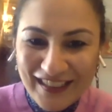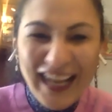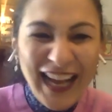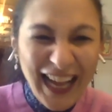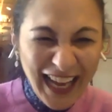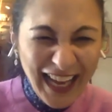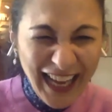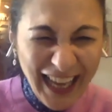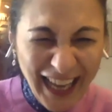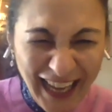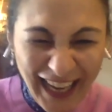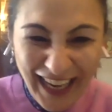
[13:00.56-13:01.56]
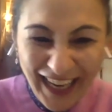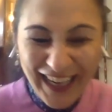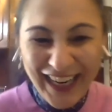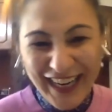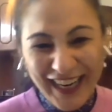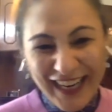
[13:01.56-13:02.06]
I think,
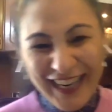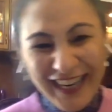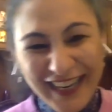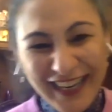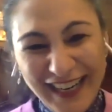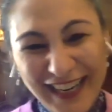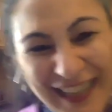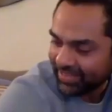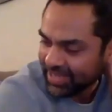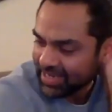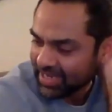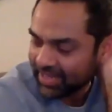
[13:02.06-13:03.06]
I think